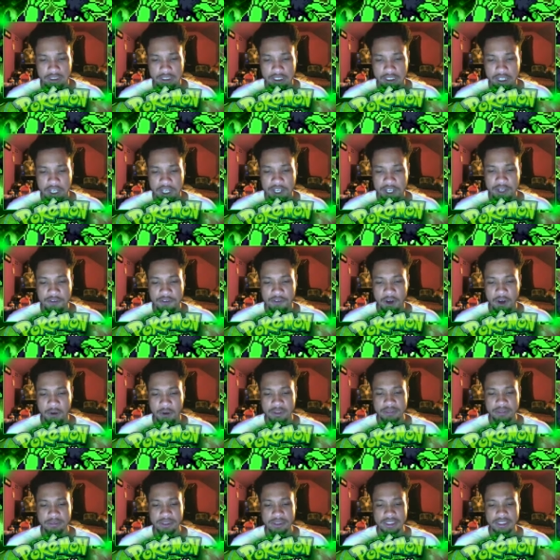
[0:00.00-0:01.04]
You've always
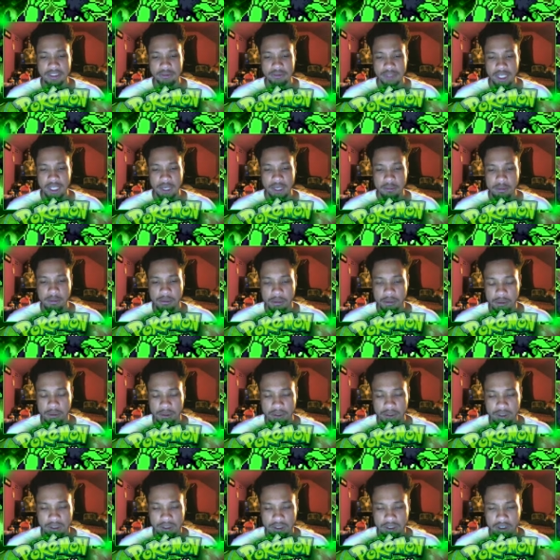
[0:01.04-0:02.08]
been so capable.
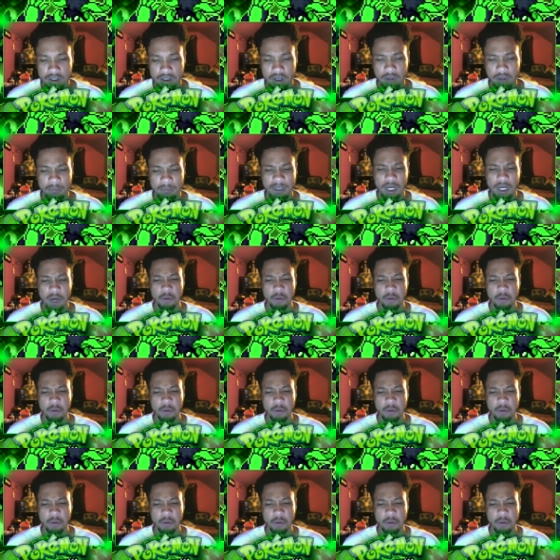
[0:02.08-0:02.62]
But I